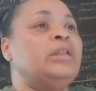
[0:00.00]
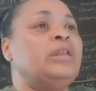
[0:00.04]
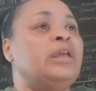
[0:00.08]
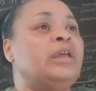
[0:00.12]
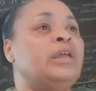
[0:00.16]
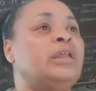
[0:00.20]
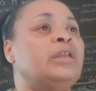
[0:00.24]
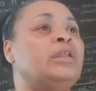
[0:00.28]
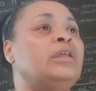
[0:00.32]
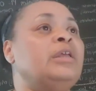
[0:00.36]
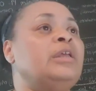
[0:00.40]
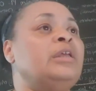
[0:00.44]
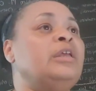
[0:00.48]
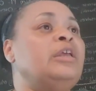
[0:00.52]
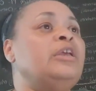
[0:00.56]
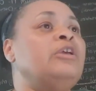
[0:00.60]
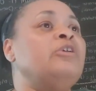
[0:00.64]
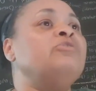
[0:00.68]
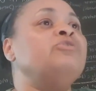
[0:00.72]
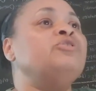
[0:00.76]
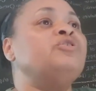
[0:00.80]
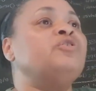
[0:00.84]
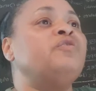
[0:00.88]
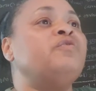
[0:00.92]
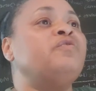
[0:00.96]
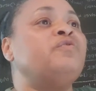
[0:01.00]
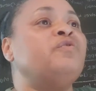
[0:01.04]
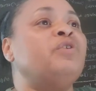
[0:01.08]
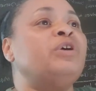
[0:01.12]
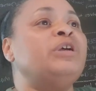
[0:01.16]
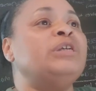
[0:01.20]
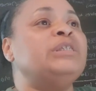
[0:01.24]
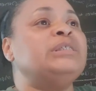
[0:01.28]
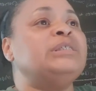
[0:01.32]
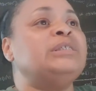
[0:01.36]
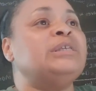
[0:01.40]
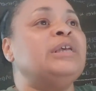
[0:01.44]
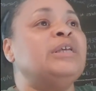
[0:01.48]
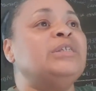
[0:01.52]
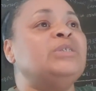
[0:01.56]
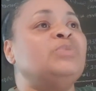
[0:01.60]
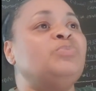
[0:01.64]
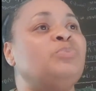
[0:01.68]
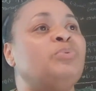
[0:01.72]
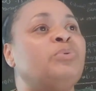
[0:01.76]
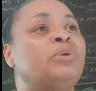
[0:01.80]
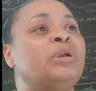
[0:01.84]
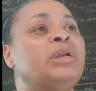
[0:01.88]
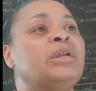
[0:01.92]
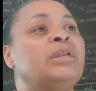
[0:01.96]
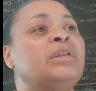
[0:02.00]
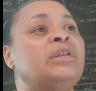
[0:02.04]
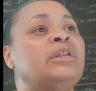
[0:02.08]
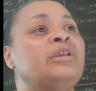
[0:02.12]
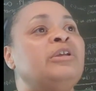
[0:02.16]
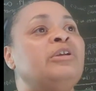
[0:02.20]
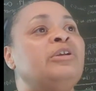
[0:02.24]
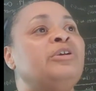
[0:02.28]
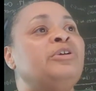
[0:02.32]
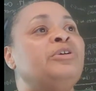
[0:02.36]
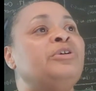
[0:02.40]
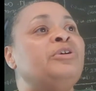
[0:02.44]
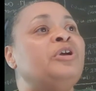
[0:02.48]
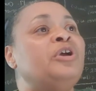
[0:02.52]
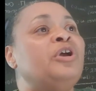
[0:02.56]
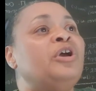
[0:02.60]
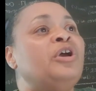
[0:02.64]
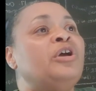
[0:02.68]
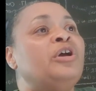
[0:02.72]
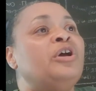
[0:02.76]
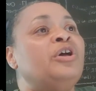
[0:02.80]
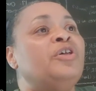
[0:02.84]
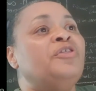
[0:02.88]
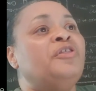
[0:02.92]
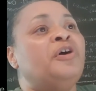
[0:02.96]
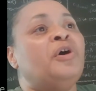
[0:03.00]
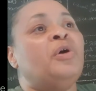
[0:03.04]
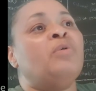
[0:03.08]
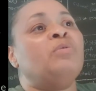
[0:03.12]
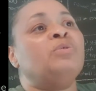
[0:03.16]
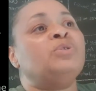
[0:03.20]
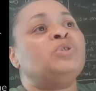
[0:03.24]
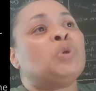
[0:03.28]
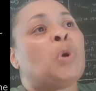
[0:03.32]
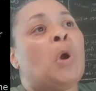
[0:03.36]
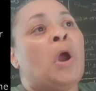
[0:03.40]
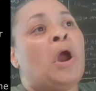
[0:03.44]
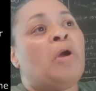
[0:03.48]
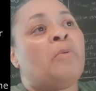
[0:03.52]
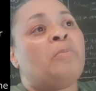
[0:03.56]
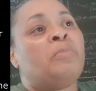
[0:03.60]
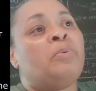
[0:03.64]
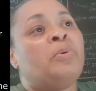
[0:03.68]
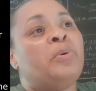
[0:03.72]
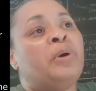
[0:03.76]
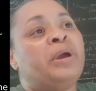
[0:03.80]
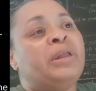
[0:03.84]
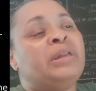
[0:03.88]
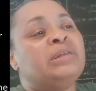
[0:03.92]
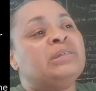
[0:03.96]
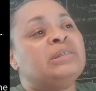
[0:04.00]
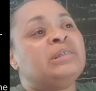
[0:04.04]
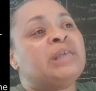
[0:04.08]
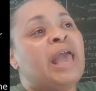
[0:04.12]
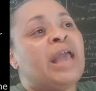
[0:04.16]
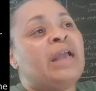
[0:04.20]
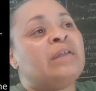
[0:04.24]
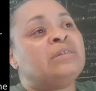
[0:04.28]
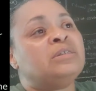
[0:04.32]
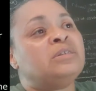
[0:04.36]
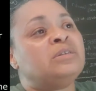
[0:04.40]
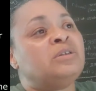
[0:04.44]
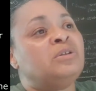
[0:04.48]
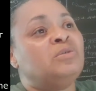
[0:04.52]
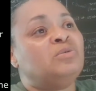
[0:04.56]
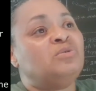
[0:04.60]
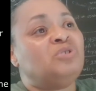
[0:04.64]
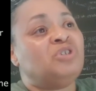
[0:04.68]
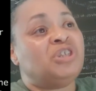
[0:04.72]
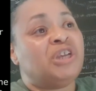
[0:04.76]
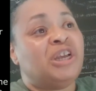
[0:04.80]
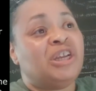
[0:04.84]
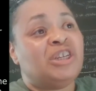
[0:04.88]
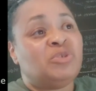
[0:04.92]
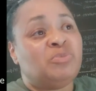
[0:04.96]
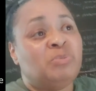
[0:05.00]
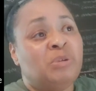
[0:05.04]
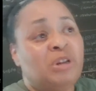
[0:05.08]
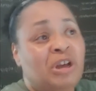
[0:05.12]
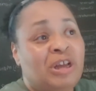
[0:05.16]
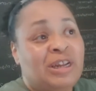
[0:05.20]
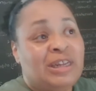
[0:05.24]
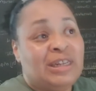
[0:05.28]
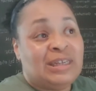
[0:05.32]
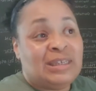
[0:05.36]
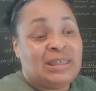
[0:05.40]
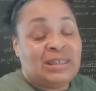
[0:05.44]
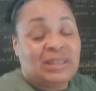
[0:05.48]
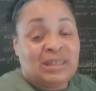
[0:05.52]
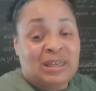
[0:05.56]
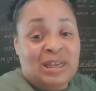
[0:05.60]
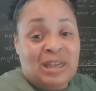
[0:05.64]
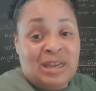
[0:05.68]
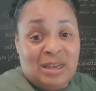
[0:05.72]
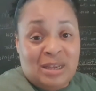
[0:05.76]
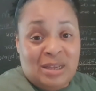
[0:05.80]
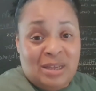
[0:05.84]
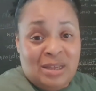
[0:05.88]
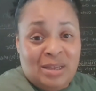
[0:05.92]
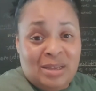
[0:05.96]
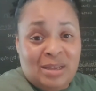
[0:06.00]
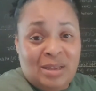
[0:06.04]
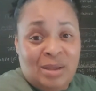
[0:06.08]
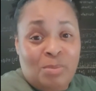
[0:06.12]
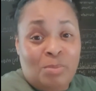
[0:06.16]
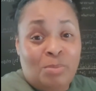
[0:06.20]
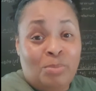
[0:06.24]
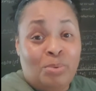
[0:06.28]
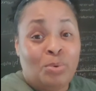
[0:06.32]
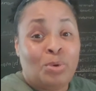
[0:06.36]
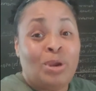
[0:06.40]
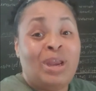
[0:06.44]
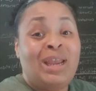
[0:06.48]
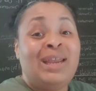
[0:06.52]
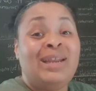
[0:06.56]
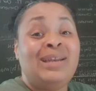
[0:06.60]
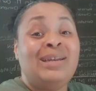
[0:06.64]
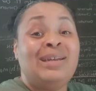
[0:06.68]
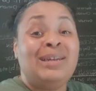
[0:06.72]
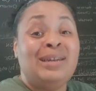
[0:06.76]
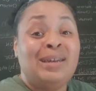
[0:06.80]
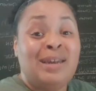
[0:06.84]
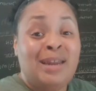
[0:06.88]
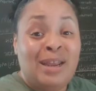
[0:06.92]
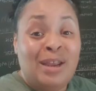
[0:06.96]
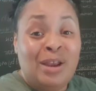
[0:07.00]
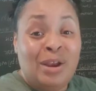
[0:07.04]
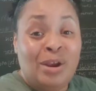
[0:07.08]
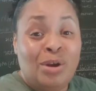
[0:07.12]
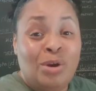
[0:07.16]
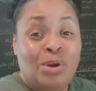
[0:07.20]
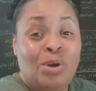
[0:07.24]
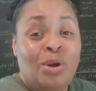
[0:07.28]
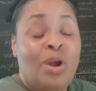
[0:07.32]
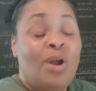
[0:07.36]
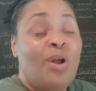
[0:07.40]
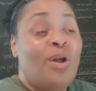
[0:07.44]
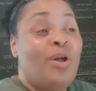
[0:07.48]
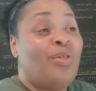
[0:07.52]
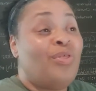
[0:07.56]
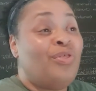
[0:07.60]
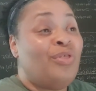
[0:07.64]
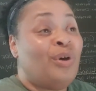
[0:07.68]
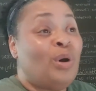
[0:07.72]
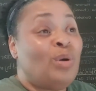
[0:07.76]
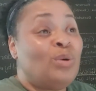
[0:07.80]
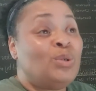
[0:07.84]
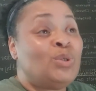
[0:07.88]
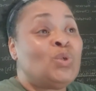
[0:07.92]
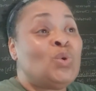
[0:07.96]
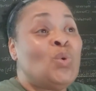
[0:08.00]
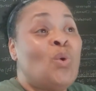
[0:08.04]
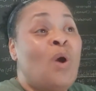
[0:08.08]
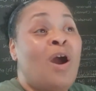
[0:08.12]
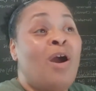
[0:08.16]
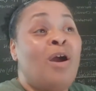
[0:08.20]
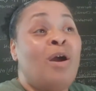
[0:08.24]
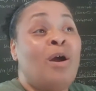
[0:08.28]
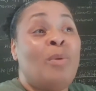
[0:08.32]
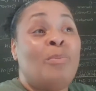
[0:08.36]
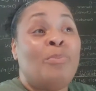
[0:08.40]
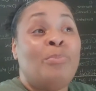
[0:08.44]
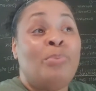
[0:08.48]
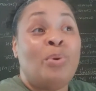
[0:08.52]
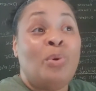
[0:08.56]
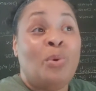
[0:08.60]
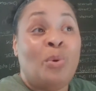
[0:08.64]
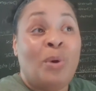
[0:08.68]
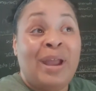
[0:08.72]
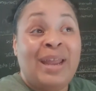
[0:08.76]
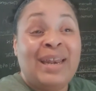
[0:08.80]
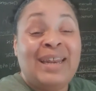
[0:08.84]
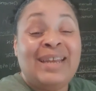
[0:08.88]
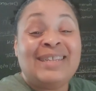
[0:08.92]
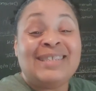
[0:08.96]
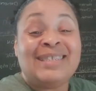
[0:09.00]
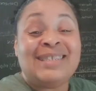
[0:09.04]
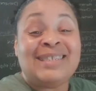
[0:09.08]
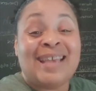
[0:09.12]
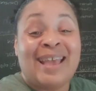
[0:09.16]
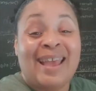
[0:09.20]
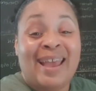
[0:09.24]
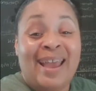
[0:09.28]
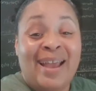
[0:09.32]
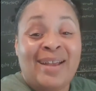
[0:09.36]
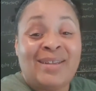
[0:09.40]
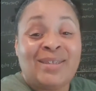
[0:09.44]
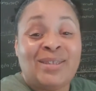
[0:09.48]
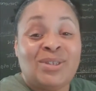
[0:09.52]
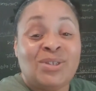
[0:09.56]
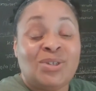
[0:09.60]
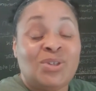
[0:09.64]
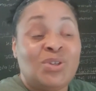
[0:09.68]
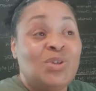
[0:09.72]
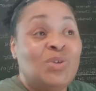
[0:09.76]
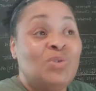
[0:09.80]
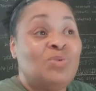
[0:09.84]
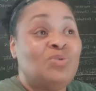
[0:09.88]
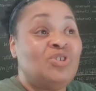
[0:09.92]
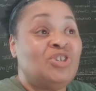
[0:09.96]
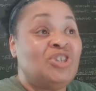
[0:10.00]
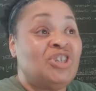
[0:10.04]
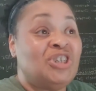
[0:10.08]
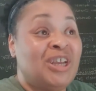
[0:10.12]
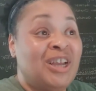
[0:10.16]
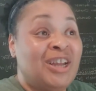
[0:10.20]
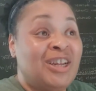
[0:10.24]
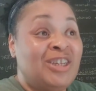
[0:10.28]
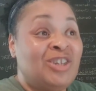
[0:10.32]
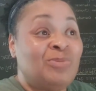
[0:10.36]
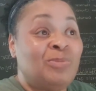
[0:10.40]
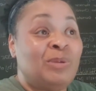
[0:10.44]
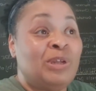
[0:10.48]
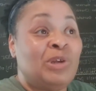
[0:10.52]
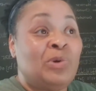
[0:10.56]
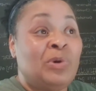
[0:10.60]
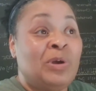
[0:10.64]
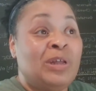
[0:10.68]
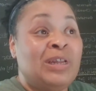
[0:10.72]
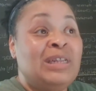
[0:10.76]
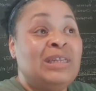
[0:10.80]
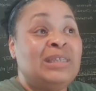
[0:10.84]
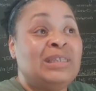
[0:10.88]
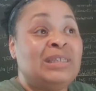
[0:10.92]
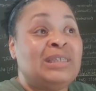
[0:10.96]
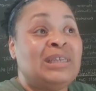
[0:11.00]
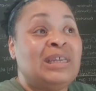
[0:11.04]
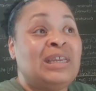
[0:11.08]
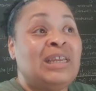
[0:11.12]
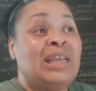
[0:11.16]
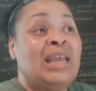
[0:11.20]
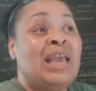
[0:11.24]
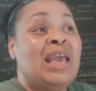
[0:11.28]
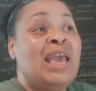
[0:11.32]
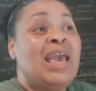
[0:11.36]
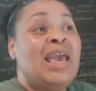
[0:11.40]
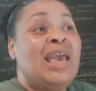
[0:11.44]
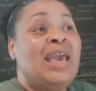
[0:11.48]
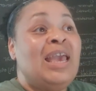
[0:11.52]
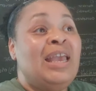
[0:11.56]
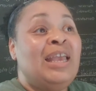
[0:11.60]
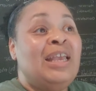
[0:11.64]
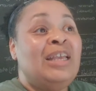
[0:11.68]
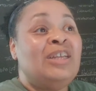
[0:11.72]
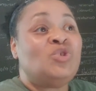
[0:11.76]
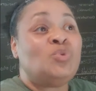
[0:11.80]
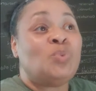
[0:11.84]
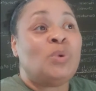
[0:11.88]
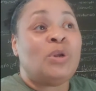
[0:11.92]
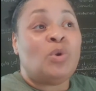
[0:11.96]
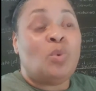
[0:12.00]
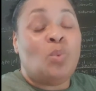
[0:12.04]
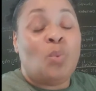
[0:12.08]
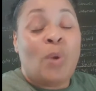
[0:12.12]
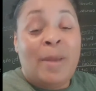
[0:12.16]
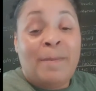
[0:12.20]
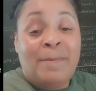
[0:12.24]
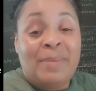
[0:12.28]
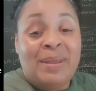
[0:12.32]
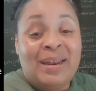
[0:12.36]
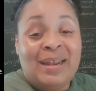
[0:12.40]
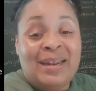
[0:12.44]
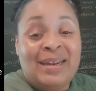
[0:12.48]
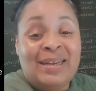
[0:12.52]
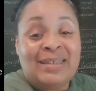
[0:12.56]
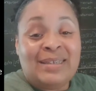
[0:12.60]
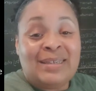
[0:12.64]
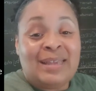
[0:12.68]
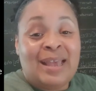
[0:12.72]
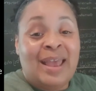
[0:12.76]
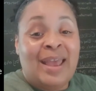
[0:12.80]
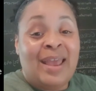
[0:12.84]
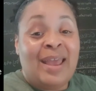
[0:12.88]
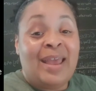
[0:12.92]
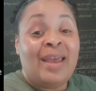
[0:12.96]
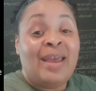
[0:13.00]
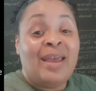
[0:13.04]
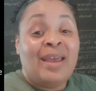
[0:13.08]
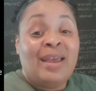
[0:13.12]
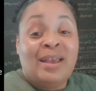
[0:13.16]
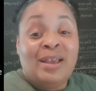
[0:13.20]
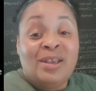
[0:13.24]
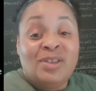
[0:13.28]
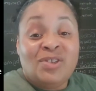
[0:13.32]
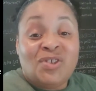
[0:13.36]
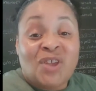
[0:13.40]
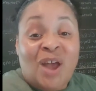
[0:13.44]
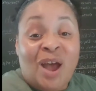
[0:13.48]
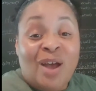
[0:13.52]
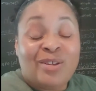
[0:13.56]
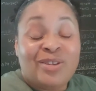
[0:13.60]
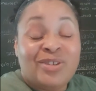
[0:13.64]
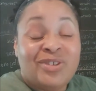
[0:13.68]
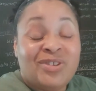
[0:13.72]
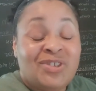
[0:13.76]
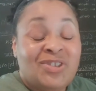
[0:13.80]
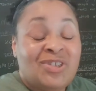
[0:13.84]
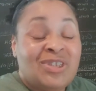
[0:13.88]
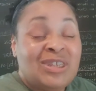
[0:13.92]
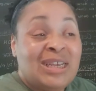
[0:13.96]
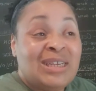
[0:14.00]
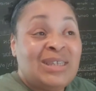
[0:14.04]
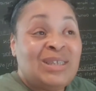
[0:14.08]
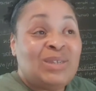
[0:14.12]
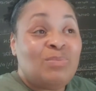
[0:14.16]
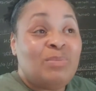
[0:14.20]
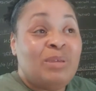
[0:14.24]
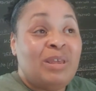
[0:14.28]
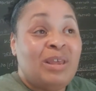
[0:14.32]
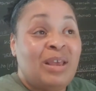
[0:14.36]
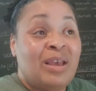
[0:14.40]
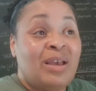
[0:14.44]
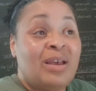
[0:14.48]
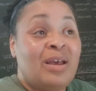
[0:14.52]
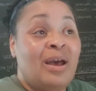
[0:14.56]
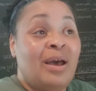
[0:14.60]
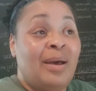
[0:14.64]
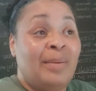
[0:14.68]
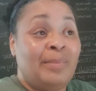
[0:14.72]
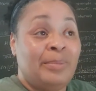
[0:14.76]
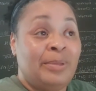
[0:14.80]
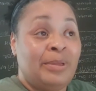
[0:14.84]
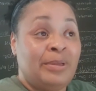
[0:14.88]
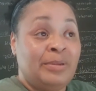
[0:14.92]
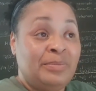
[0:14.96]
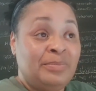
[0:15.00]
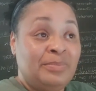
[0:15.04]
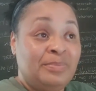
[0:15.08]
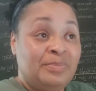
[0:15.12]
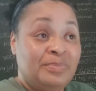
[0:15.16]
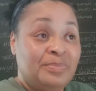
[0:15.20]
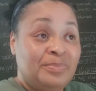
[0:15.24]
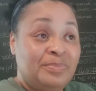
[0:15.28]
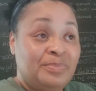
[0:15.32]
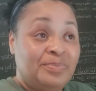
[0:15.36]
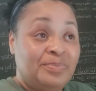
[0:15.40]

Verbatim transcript: And, and he hears a voice says, Bring near those who are appointed to execute judgment on the city. Bring near those who are appointed to execute judgment on the city, each with a weapon in his hand. He saw six men coming.